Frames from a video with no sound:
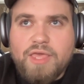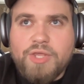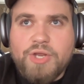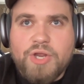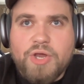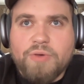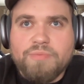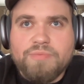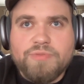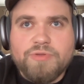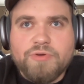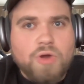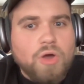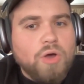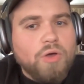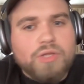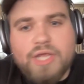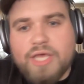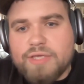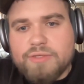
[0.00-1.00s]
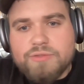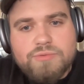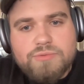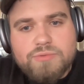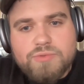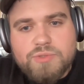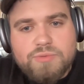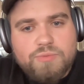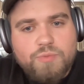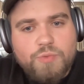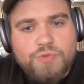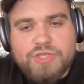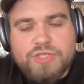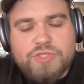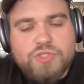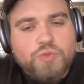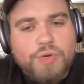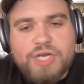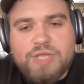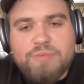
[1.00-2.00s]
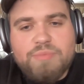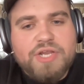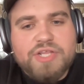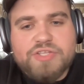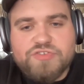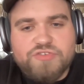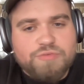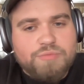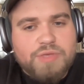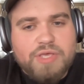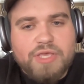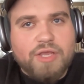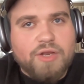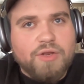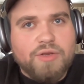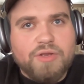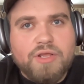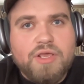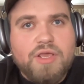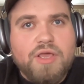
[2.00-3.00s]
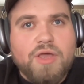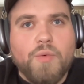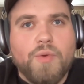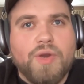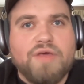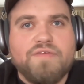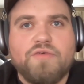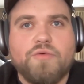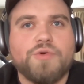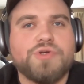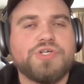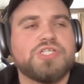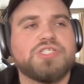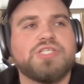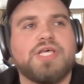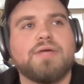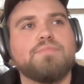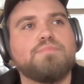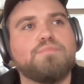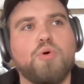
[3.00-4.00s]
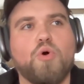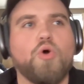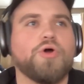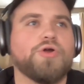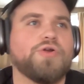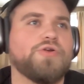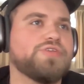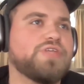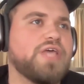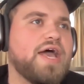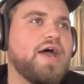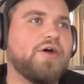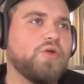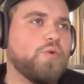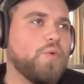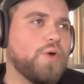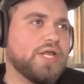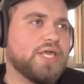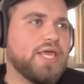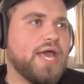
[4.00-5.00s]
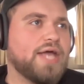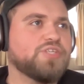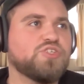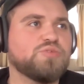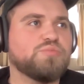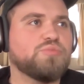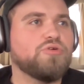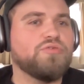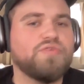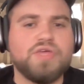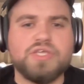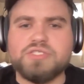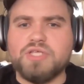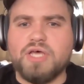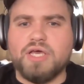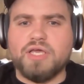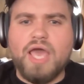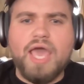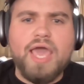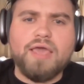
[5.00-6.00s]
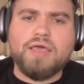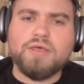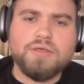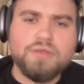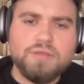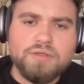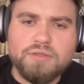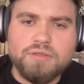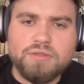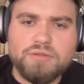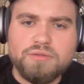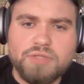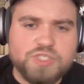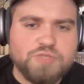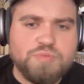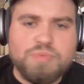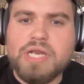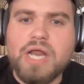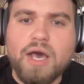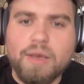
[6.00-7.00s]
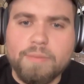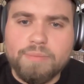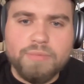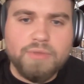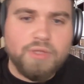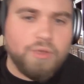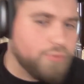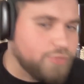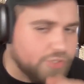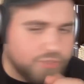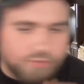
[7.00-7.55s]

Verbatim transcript: you know, they're all like within 20 minutes from me. And whenever we're just like bored or down and want to catch a movie, it's like, hey, let's meet up. And